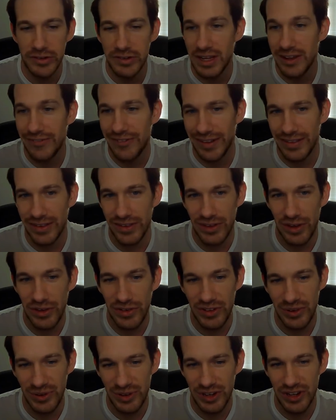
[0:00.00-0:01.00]
defense is
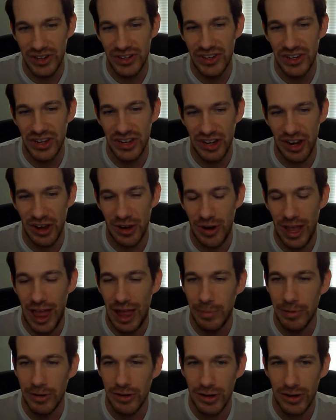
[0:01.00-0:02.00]
also good to, you know,
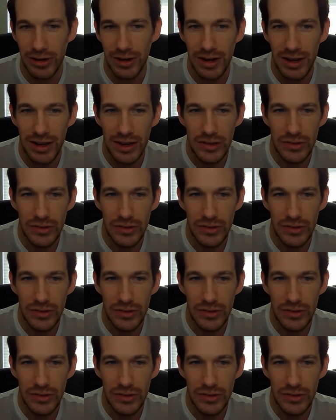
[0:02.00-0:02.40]
help her